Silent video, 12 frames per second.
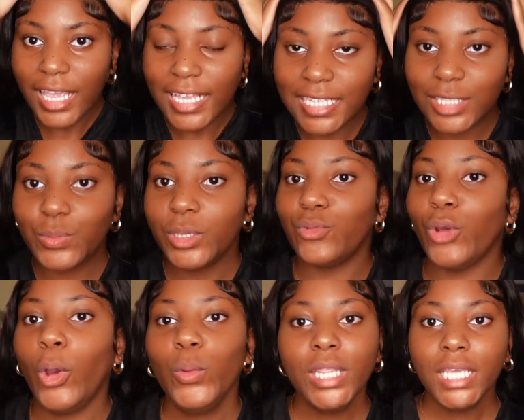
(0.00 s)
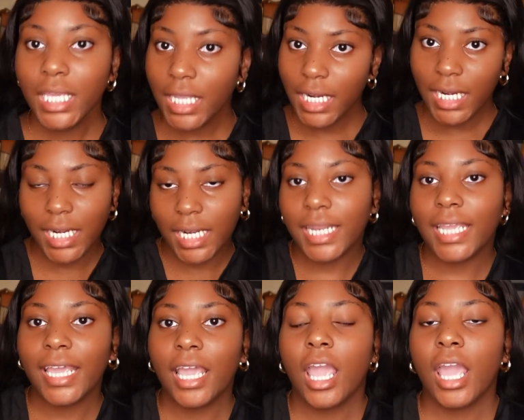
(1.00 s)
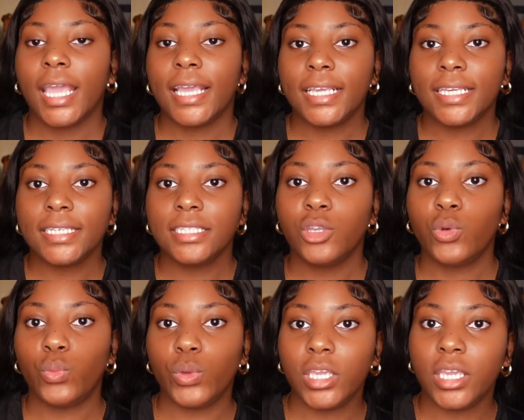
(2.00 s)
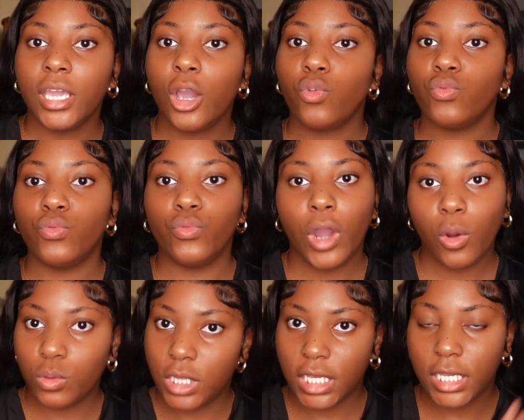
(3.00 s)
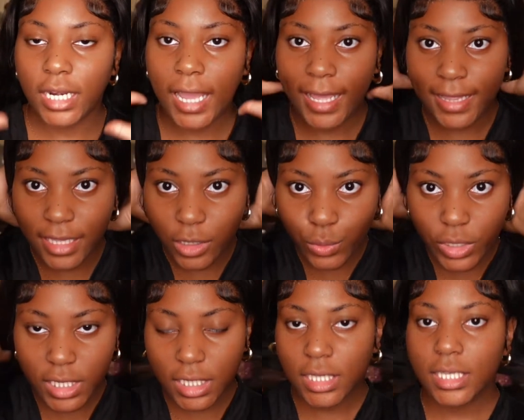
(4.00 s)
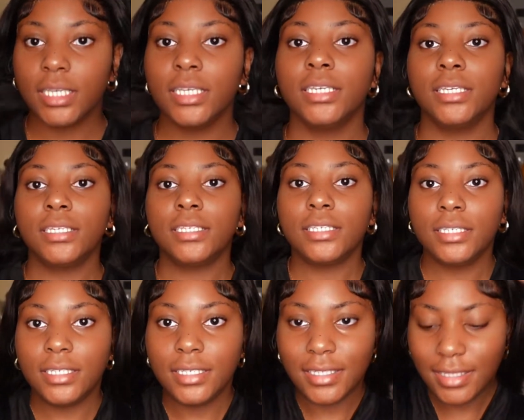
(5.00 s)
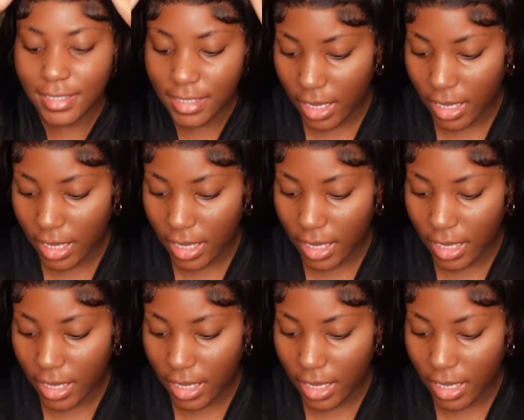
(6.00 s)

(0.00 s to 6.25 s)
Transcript: Is we rolling? Is we rolling. I think we is.